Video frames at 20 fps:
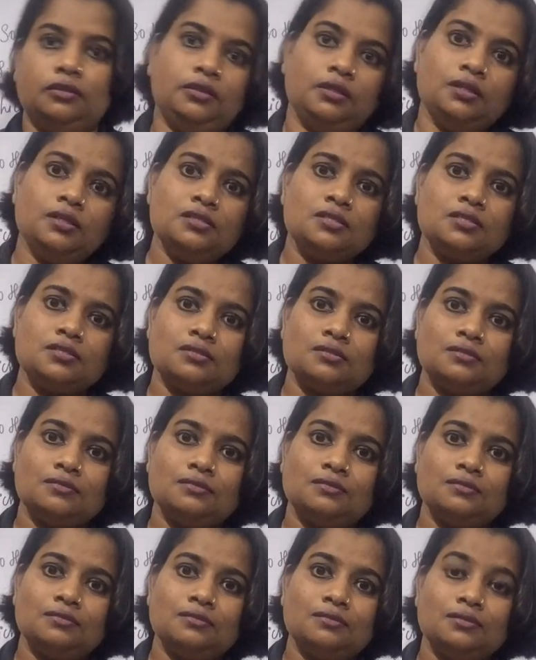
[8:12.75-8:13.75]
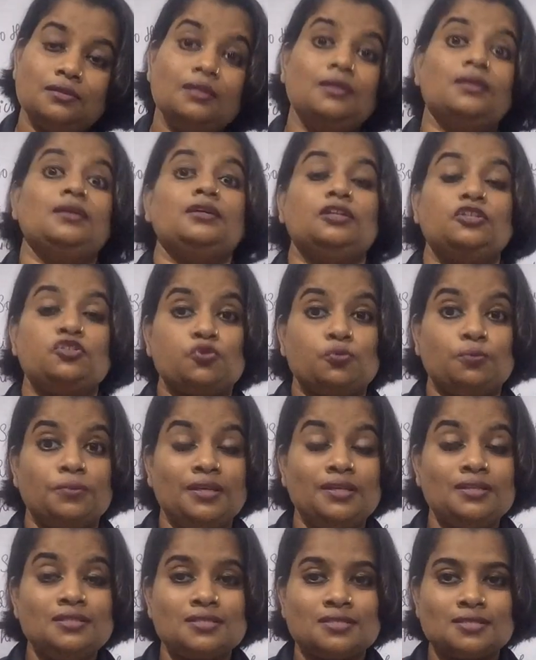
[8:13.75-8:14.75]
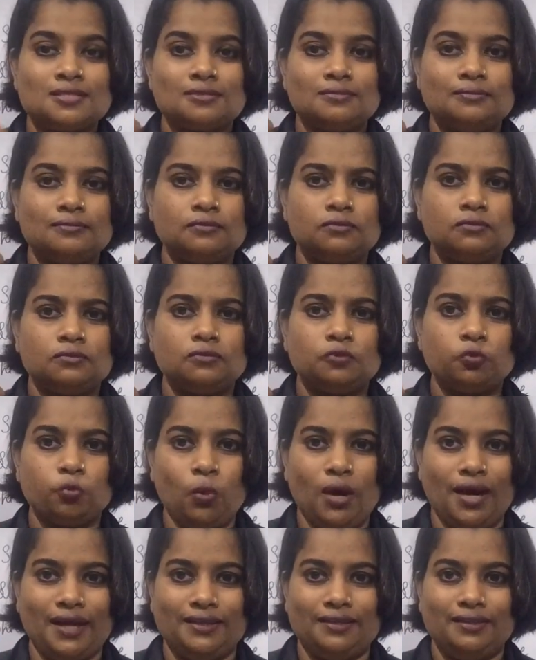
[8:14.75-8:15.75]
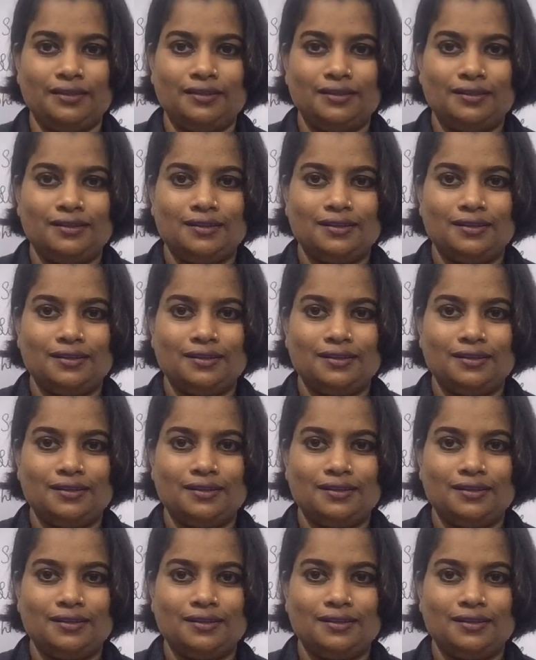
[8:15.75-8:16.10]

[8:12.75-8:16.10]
Yes, it means one.